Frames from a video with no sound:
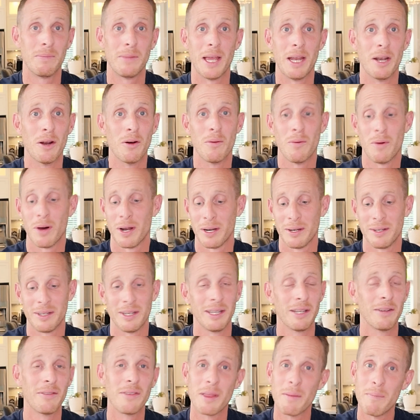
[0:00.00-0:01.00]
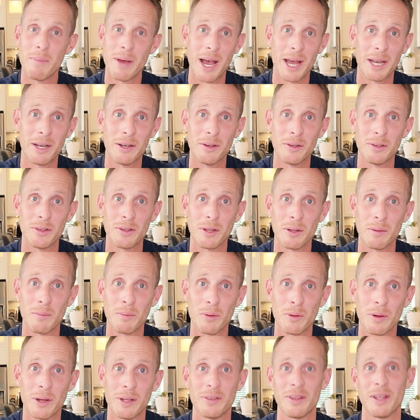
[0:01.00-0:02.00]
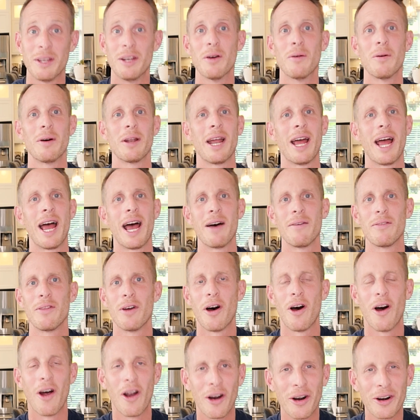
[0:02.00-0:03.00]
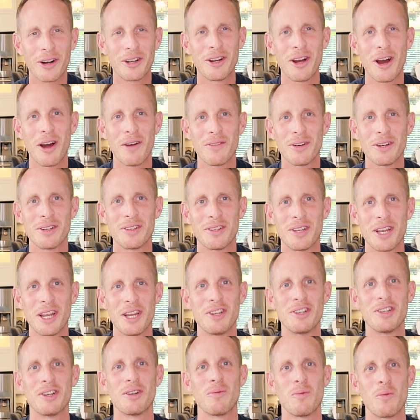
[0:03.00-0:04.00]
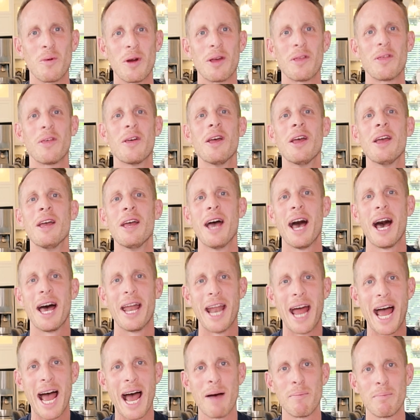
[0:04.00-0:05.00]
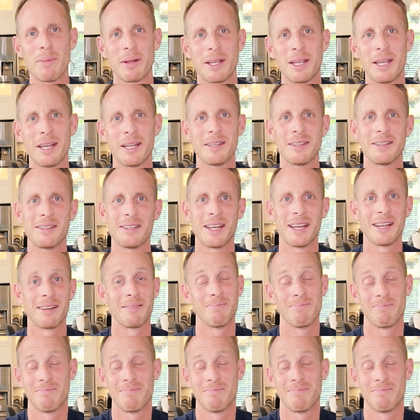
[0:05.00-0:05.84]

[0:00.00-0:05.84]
They don't want to deliver the bad news to the employees. They don't want to have the hard conversation with an applicant saying,